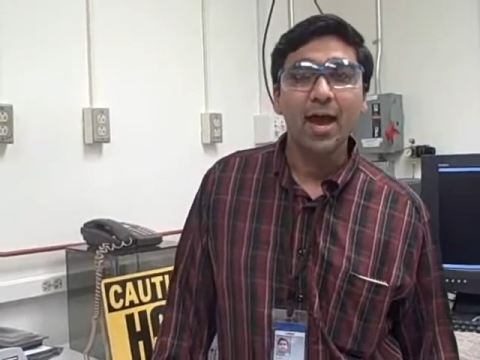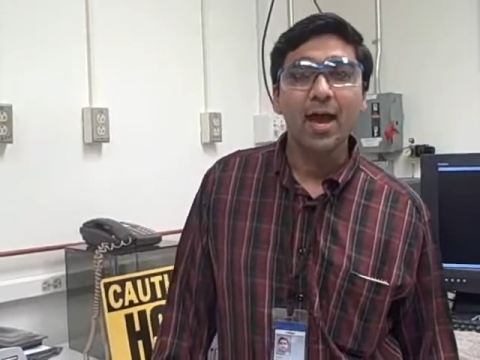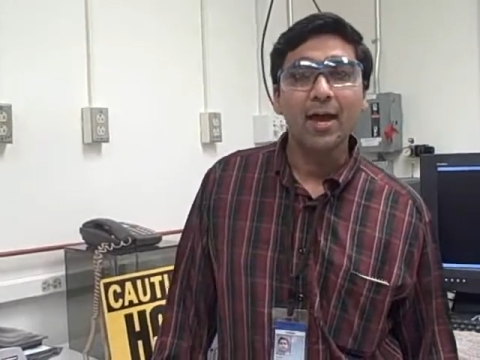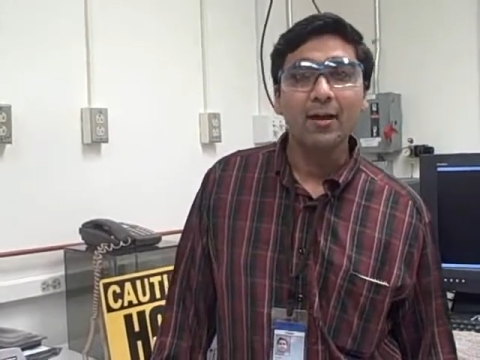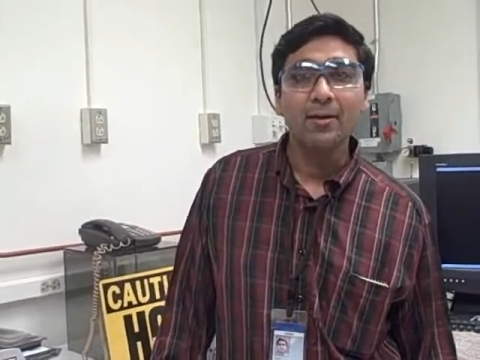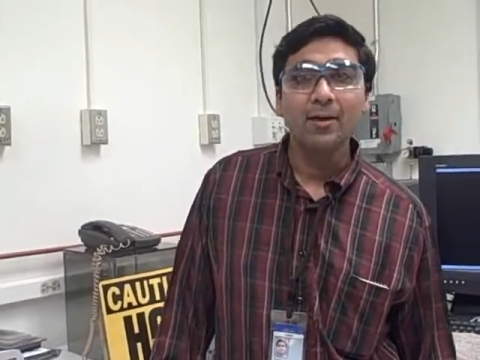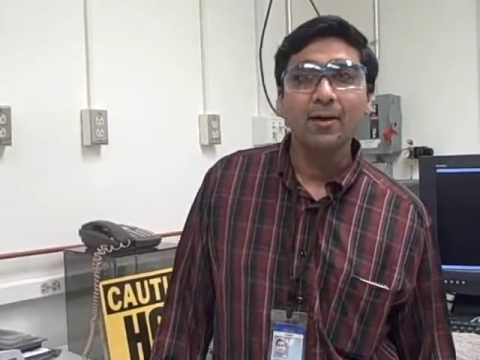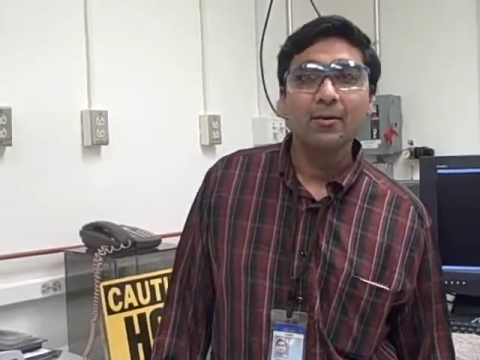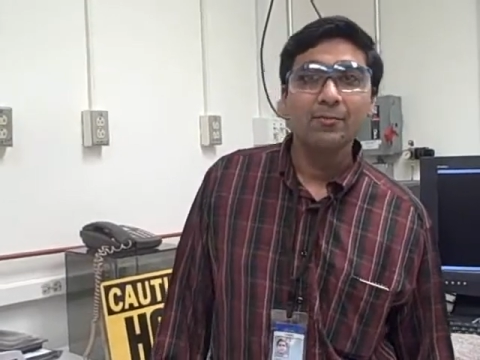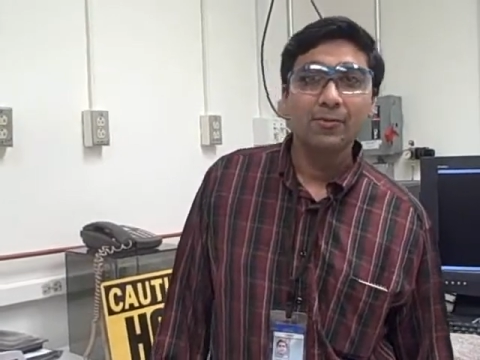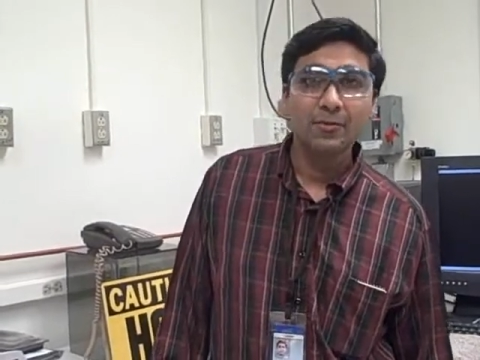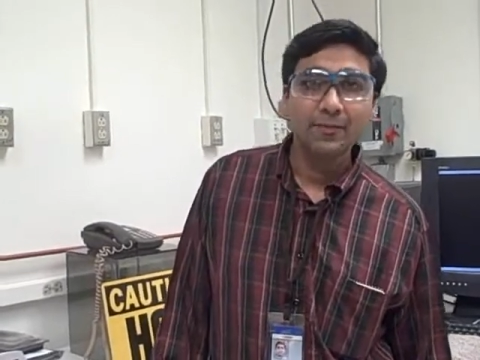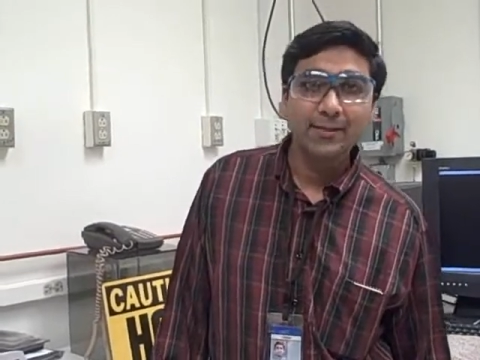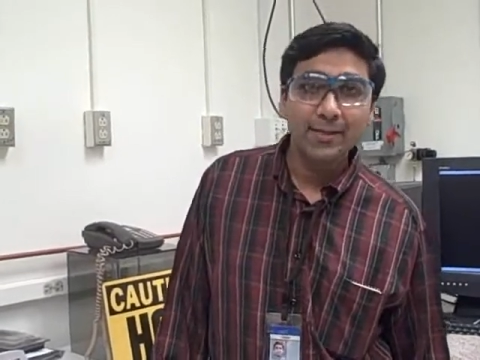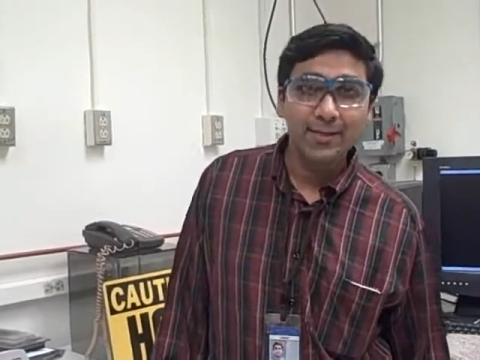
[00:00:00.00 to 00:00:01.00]
And
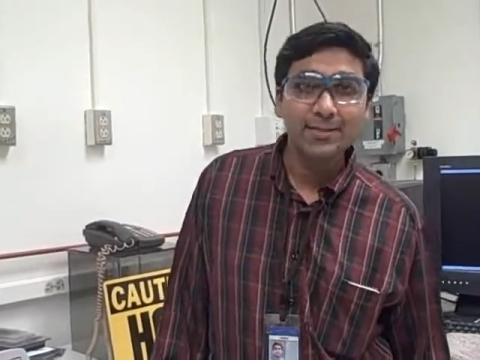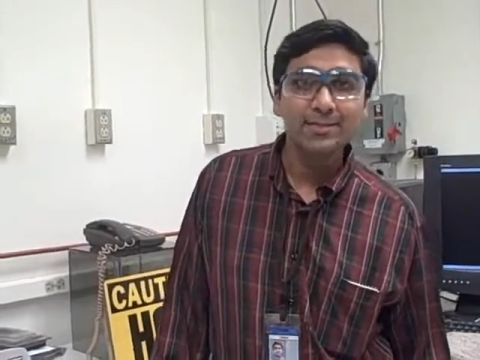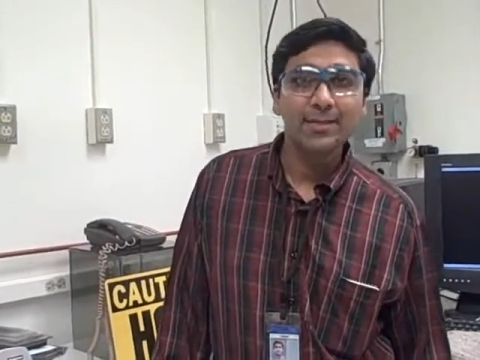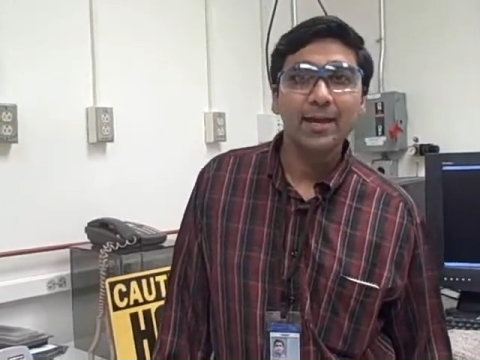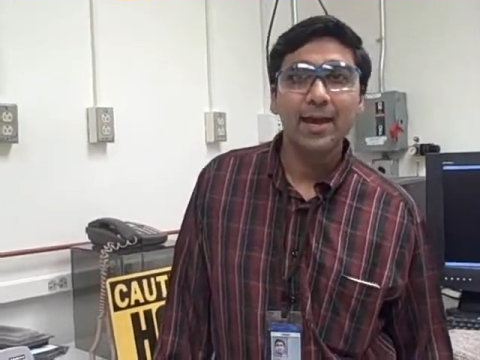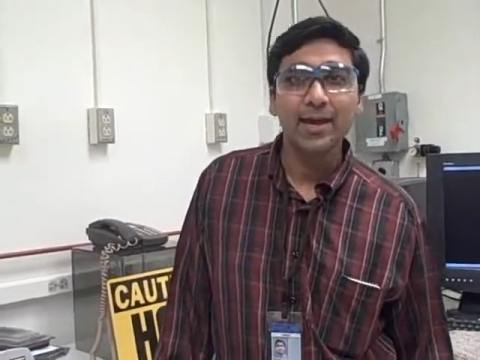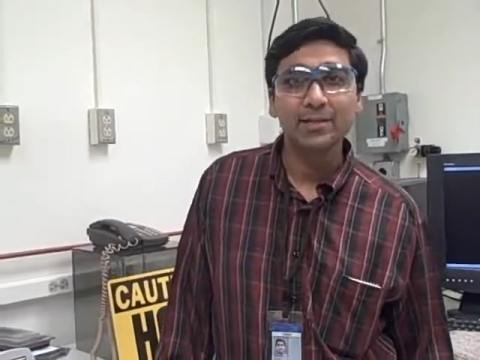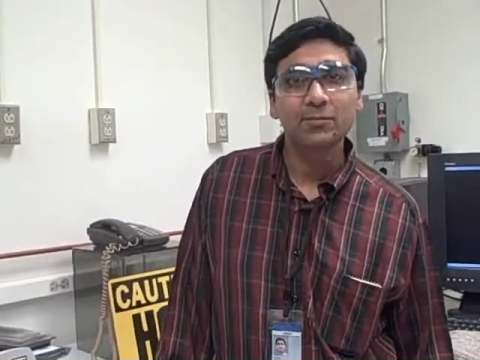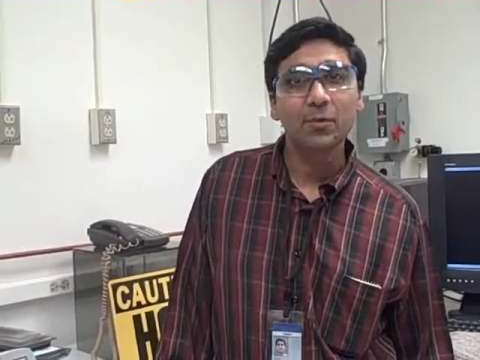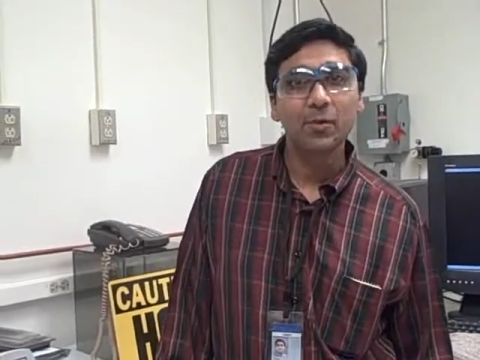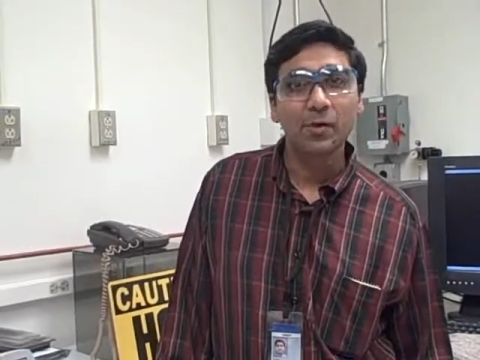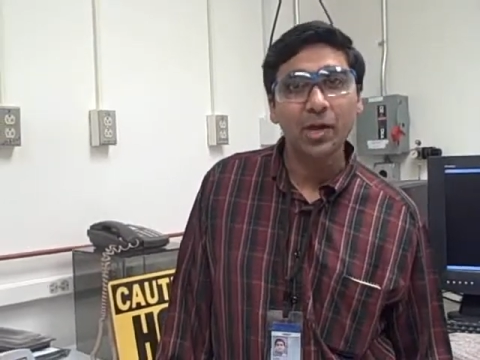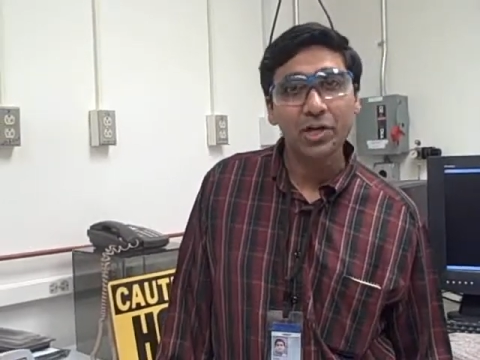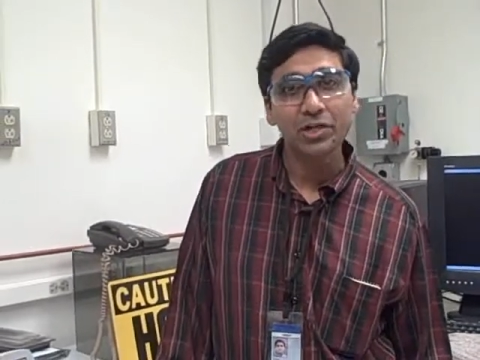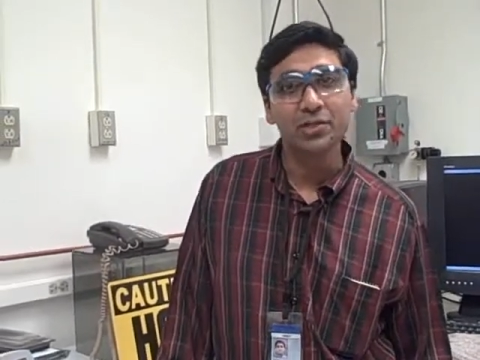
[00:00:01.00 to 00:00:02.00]
for these
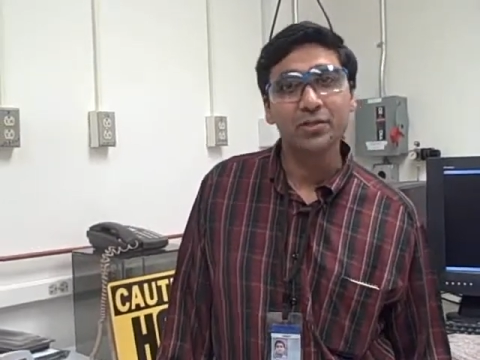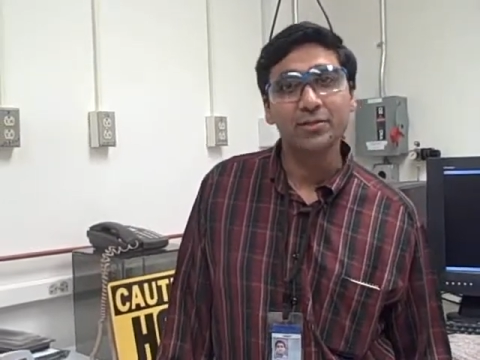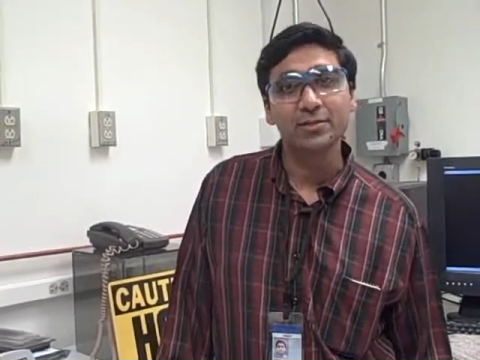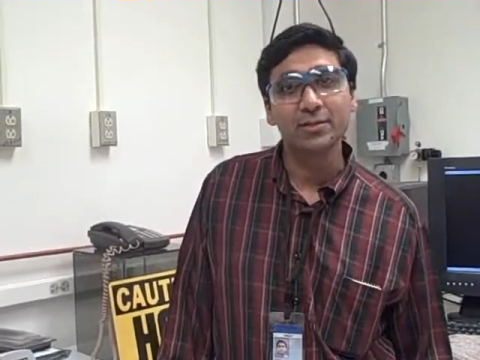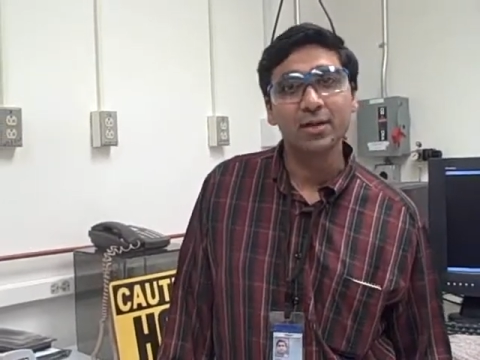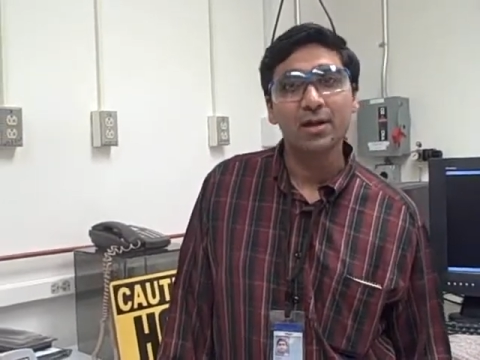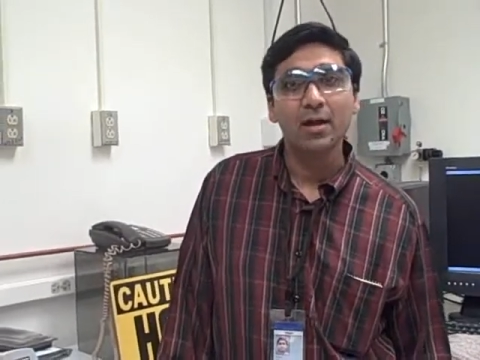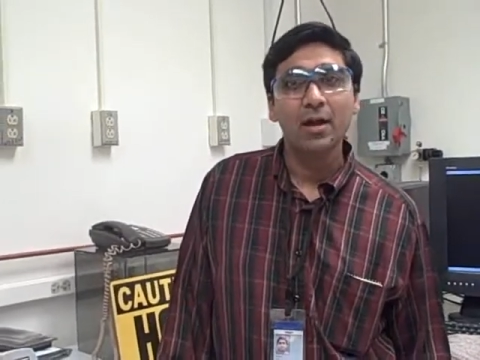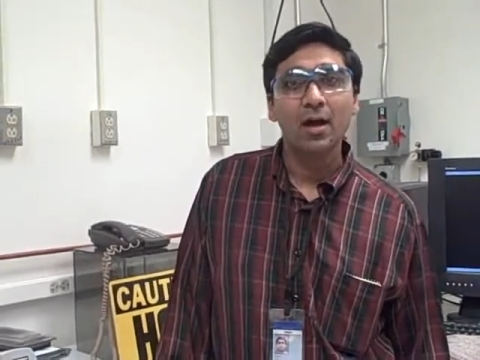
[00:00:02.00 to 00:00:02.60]
explorations,